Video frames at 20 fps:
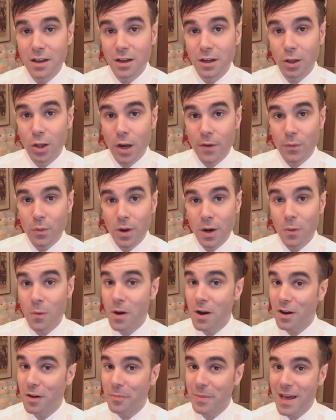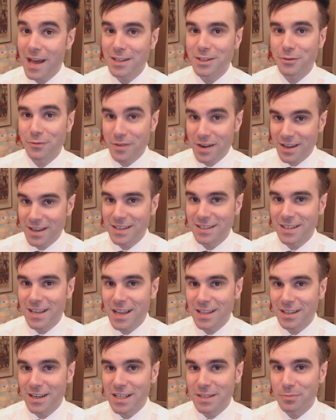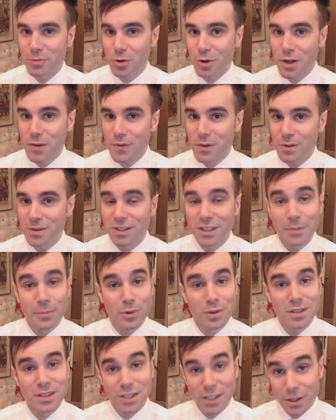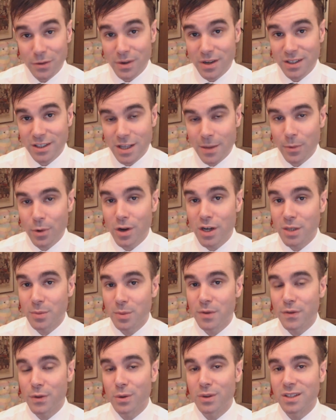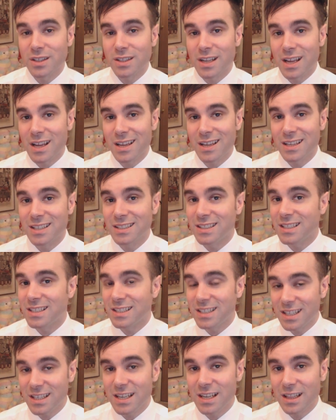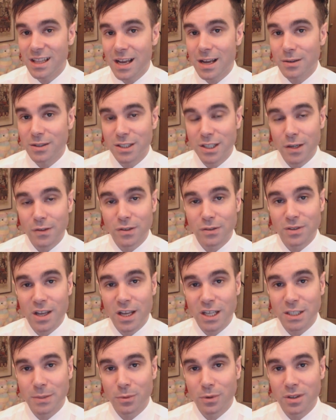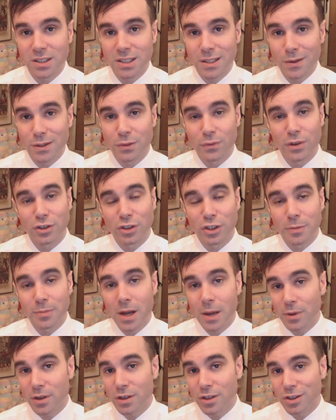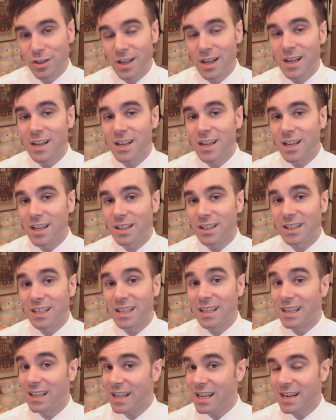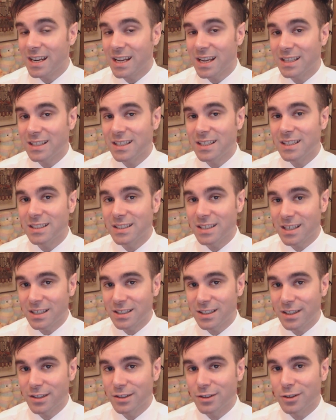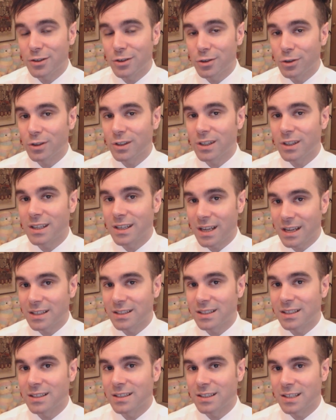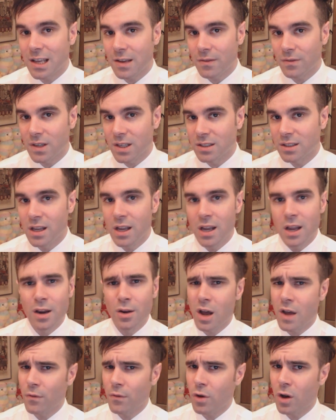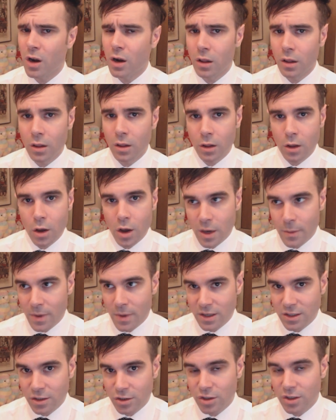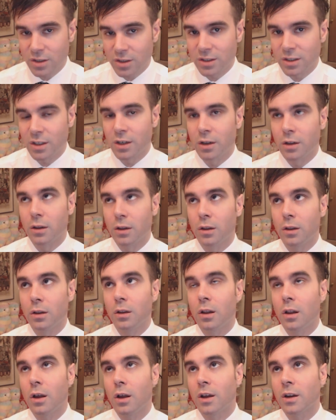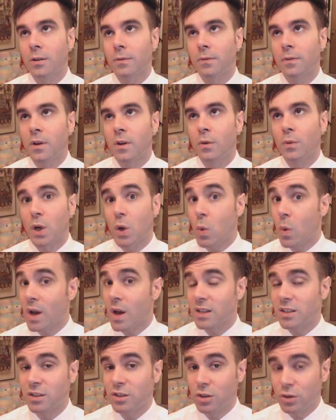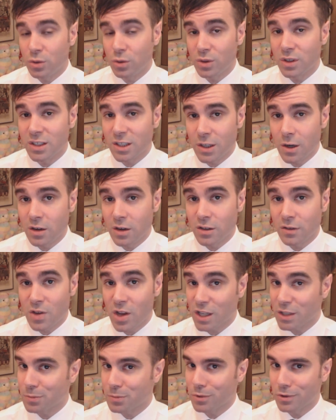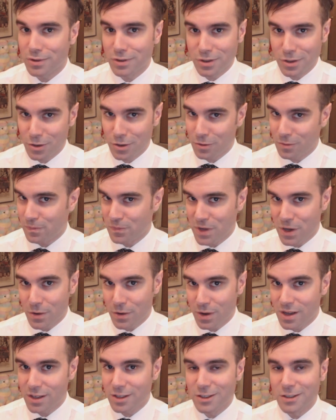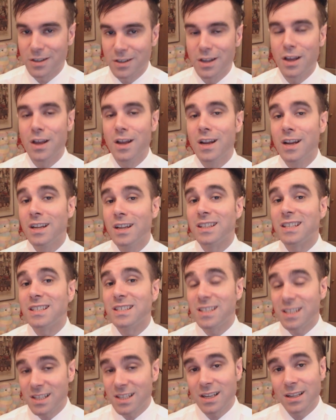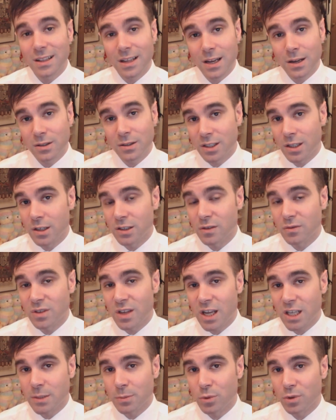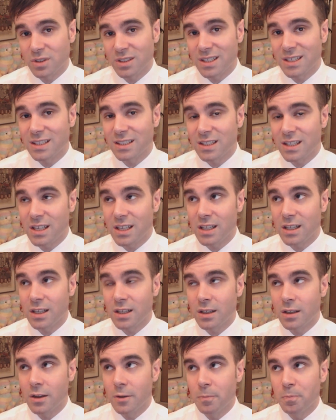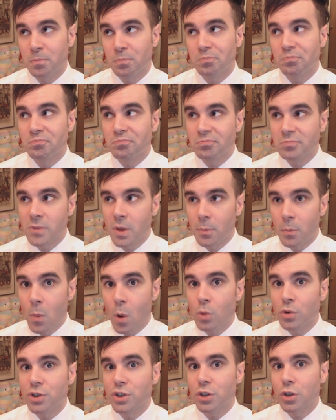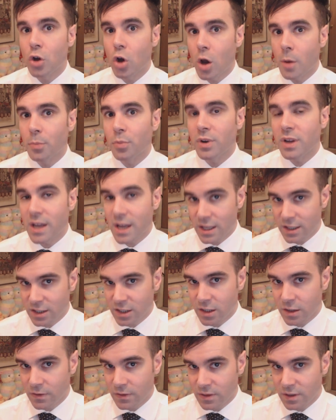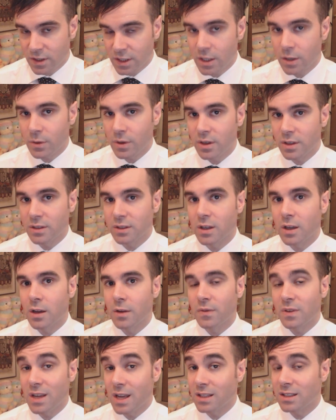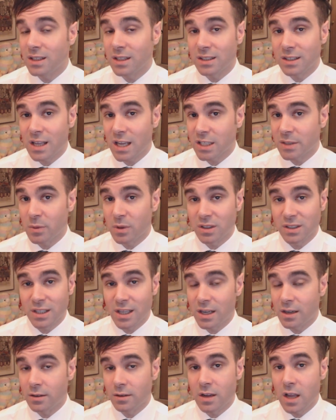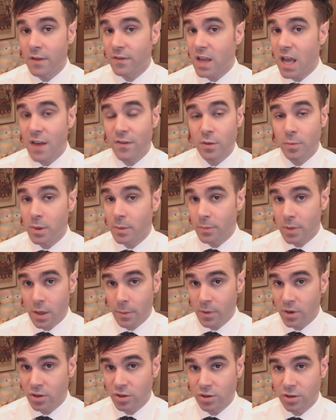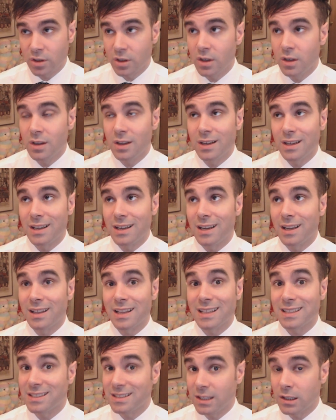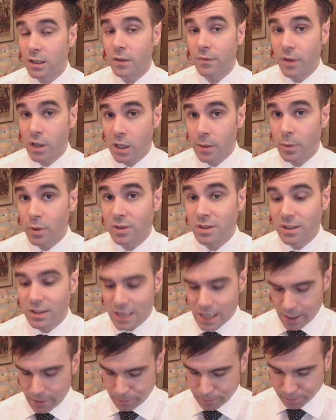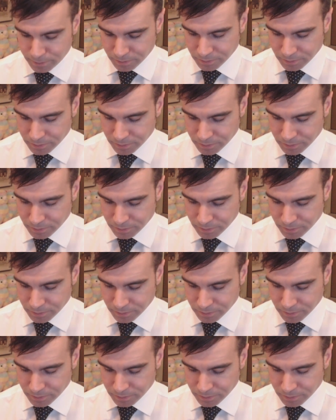Hello everyone and welcome back to Frankie's Cantonese Book Reviews. The book series I'm going to be reviewing today is the Sidney Lau series of textbooks that was originally published in the late 1960s, early 1970s. Now I've got a lot of messages and a lot of requests to do this series of textbooks, so here it is. The Sidney Lau series of textbooks is the most comprehensive series of Cantonese textbooks that have ever been published, and that's still available today.